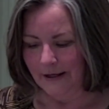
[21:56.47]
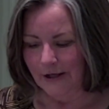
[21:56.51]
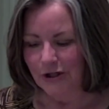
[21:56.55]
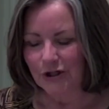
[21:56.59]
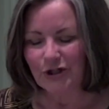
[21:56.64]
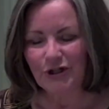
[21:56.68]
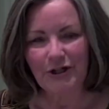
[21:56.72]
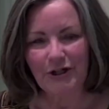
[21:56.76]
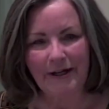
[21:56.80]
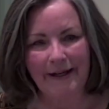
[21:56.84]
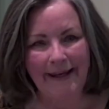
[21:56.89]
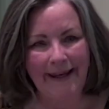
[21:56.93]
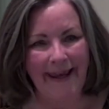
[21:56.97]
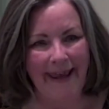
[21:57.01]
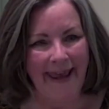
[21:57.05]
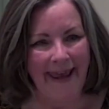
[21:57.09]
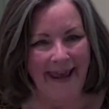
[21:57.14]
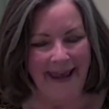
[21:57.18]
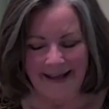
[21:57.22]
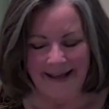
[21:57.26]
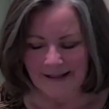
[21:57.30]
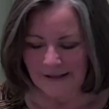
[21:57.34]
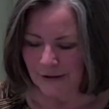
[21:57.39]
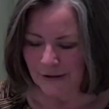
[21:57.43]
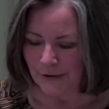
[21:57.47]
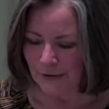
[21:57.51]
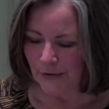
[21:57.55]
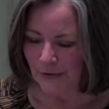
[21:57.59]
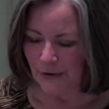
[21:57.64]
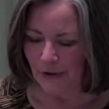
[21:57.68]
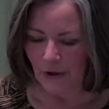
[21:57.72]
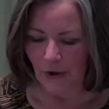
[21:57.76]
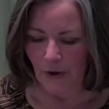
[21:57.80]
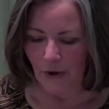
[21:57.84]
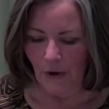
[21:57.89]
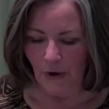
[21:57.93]
She answered
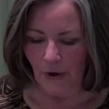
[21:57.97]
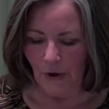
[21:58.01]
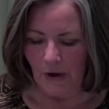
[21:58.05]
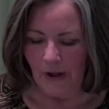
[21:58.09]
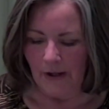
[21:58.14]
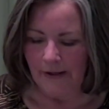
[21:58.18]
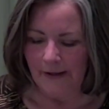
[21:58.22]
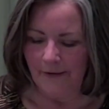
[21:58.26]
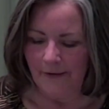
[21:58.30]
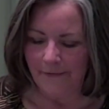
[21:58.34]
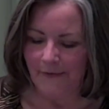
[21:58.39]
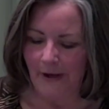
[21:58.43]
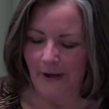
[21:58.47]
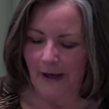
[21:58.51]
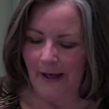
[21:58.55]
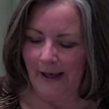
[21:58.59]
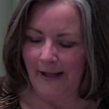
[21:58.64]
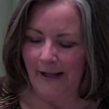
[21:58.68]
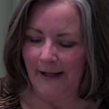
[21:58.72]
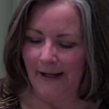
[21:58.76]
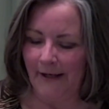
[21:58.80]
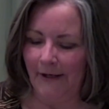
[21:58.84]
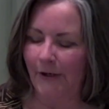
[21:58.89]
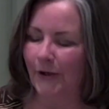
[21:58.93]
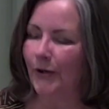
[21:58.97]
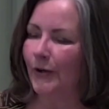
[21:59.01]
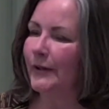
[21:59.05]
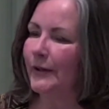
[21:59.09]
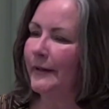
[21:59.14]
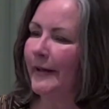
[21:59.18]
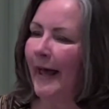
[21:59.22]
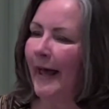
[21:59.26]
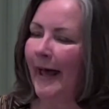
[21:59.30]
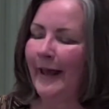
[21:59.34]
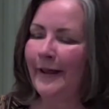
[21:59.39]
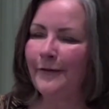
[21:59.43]
the call of God on her
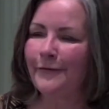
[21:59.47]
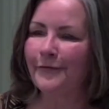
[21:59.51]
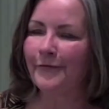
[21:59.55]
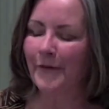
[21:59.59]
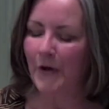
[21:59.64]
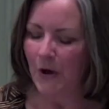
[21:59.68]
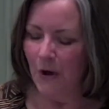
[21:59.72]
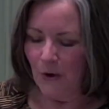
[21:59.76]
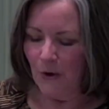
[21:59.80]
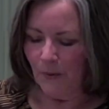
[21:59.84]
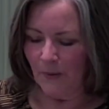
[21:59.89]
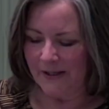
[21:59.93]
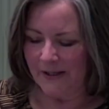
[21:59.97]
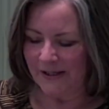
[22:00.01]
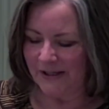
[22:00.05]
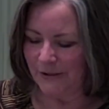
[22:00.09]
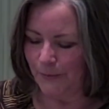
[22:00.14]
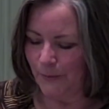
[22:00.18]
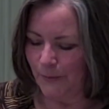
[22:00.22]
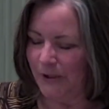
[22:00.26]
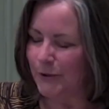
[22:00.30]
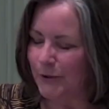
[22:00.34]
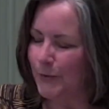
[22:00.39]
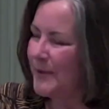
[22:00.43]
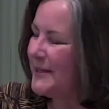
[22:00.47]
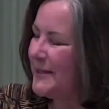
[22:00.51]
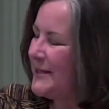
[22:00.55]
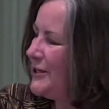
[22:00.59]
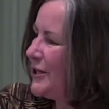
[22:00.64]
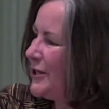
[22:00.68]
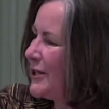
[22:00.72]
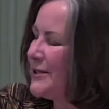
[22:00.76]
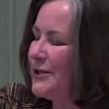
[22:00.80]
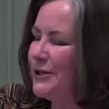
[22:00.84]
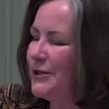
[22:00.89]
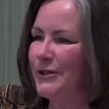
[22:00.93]
life, which was
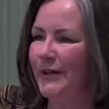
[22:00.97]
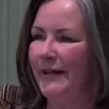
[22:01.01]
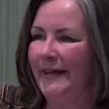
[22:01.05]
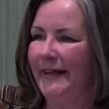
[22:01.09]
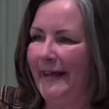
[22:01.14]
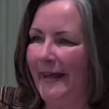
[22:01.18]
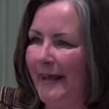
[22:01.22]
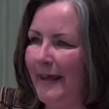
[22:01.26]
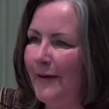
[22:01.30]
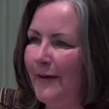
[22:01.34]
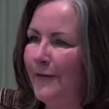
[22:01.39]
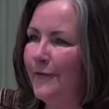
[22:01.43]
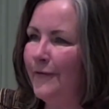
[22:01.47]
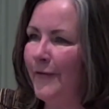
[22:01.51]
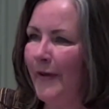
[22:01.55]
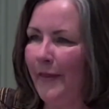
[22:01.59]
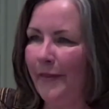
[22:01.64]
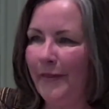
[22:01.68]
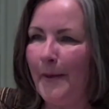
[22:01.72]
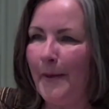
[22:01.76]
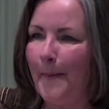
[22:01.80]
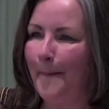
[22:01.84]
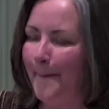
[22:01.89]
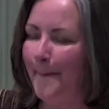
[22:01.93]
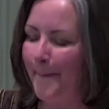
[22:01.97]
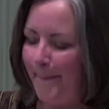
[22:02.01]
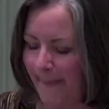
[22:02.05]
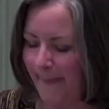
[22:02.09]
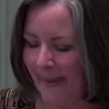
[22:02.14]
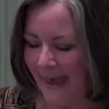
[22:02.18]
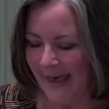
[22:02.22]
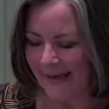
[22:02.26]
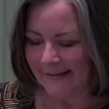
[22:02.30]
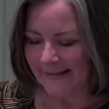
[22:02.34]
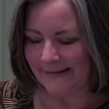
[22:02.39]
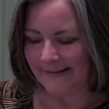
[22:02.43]
just to give the
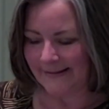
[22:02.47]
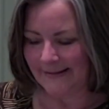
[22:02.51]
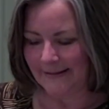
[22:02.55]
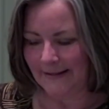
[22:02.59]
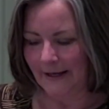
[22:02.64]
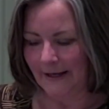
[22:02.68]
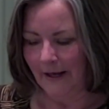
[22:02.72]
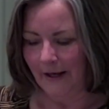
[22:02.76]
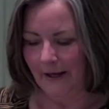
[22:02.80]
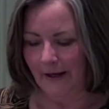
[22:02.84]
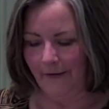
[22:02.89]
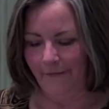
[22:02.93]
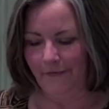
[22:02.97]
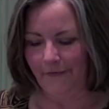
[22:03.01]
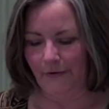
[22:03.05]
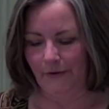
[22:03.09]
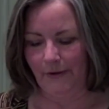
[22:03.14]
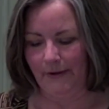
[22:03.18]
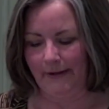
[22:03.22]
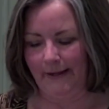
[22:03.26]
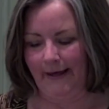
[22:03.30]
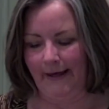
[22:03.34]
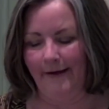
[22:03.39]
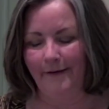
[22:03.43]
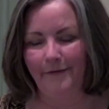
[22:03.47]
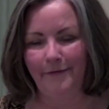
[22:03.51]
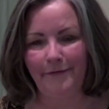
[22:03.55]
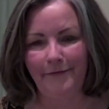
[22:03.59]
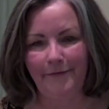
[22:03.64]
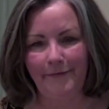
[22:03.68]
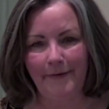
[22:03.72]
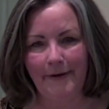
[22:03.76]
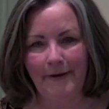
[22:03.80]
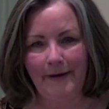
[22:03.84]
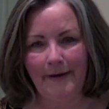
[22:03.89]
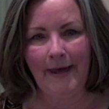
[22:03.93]
best of her life.
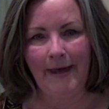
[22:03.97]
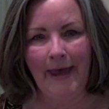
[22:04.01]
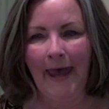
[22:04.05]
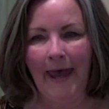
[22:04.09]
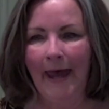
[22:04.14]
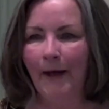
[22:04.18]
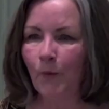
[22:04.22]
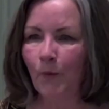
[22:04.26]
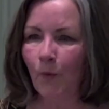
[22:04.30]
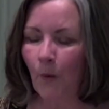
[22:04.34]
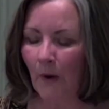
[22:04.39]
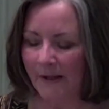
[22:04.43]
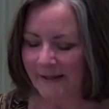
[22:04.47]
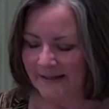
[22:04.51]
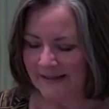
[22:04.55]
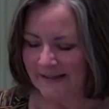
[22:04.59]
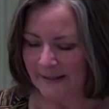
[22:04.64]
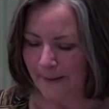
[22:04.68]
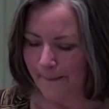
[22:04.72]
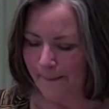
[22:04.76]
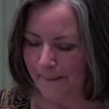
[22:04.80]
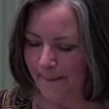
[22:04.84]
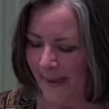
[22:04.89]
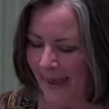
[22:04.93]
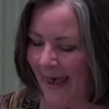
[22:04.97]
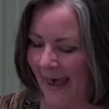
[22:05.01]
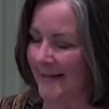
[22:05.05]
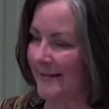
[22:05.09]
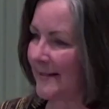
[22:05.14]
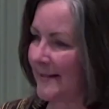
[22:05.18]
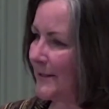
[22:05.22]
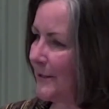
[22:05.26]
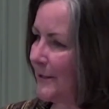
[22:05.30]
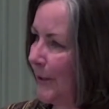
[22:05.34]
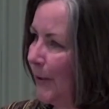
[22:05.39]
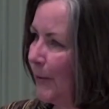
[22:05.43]
And once the
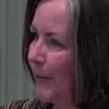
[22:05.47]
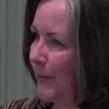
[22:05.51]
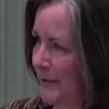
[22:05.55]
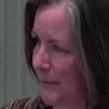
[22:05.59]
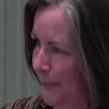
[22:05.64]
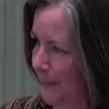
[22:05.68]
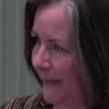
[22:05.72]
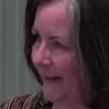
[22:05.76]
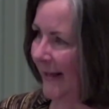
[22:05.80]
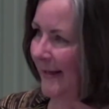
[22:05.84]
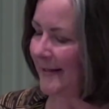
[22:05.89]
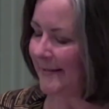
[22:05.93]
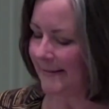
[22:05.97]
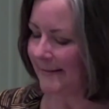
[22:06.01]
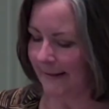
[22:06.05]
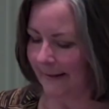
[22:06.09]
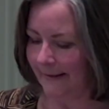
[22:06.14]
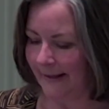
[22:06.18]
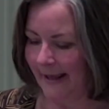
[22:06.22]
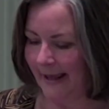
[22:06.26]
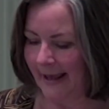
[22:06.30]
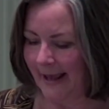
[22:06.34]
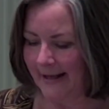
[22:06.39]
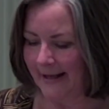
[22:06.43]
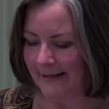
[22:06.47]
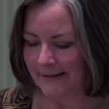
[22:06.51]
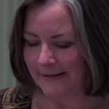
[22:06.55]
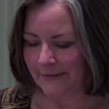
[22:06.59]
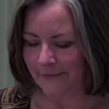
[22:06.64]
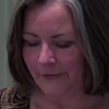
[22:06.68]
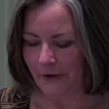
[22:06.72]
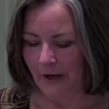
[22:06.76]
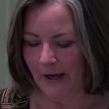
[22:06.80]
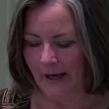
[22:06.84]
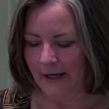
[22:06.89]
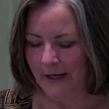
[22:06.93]
best was placed in the hands
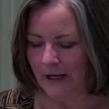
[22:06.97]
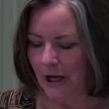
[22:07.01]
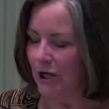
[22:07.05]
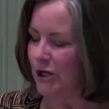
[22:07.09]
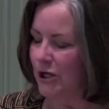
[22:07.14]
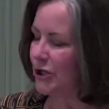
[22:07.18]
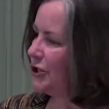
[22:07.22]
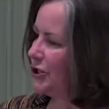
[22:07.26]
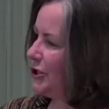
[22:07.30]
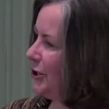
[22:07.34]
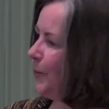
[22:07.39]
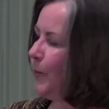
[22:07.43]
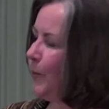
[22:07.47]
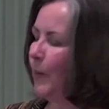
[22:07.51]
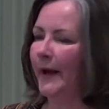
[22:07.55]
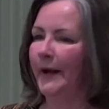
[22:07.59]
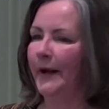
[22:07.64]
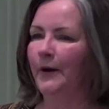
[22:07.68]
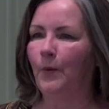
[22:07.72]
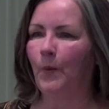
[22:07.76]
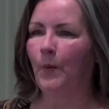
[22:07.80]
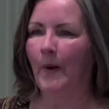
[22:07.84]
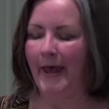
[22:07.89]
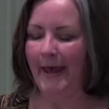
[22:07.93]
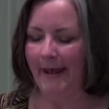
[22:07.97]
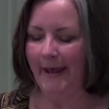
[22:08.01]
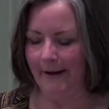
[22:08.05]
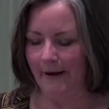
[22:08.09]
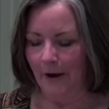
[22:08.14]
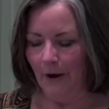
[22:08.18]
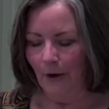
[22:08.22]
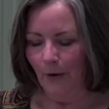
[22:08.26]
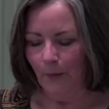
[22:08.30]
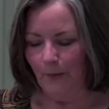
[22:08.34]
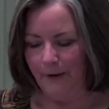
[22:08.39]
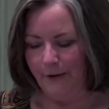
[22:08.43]
of God, she went away
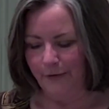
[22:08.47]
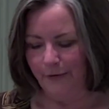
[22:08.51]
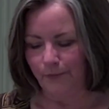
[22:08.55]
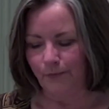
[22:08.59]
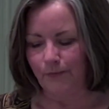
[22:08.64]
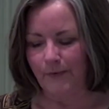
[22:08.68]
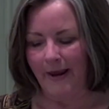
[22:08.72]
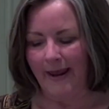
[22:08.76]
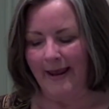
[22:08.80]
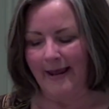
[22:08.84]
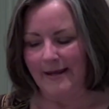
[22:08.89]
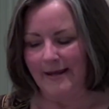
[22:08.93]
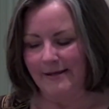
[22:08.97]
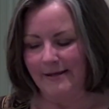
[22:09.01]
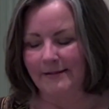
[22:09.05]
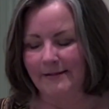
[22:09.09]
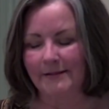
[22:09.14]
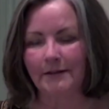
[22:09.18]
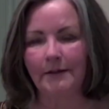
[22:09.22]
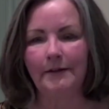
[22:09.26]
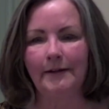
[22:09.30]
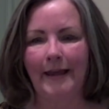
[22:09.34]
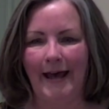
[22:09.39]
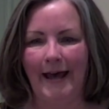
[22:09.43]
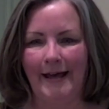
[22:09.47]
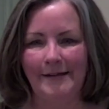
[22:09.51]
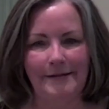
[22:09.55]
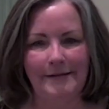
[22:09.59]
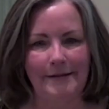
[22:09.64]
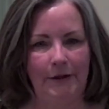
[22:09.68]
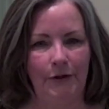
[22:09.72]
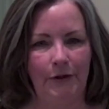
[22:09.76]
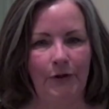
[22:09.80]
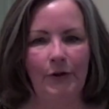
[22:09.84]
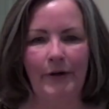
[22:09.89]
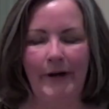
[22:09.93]
with raised glass
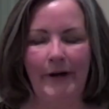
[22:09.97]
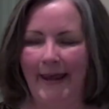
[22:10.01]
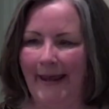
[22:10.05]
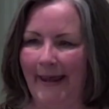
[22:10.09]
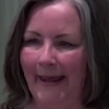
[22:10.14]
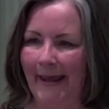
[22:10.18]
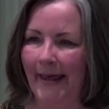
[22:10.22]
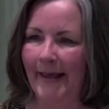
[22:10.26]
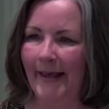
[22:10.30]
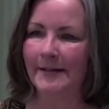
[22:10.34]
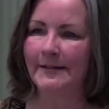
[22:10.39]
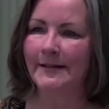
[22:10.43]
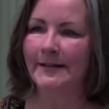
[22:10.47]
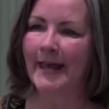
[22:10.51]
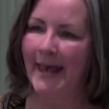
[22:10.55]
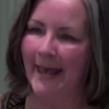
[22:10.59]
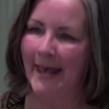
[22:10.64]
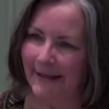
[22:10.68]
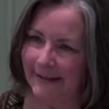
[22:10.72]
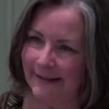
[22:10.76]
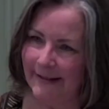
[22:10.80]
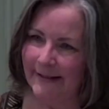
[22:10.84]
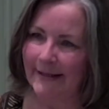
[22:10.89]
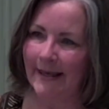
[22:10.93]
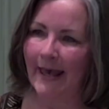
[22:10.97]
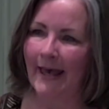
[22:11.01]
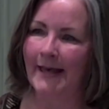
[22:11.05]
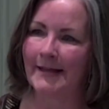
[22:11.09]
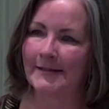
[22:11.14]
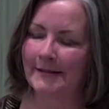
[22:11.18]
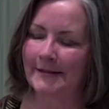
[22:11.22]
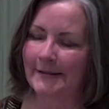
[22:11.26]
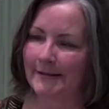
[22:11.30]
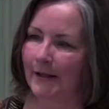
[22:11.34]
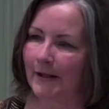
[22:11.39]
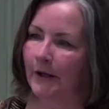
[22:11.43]
in her hand,
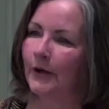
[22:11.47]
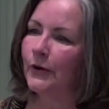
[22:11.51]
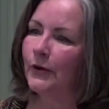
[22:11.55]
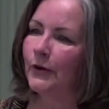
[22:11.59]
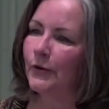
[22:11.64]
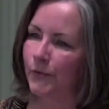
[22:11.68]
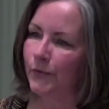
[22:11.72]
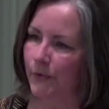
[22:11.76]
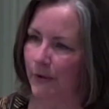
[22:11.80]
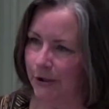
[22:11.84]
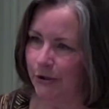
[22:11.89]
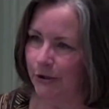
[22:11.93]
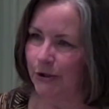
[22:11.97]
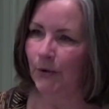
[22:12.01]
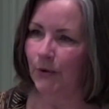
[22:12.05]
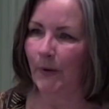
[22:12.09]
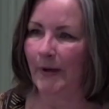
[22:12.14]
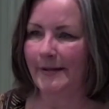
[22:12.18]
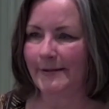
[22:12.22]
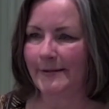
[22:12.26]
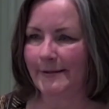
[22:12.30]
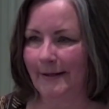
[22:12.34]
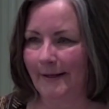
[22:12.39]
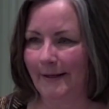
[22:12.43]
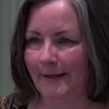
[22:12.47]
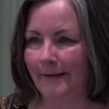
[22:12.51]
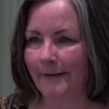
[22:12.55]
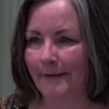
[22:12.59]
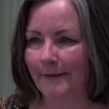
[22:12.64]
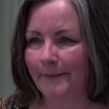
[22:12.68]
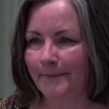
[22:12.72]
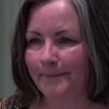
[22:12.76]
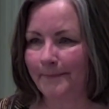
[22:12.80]
yes, rejoicing.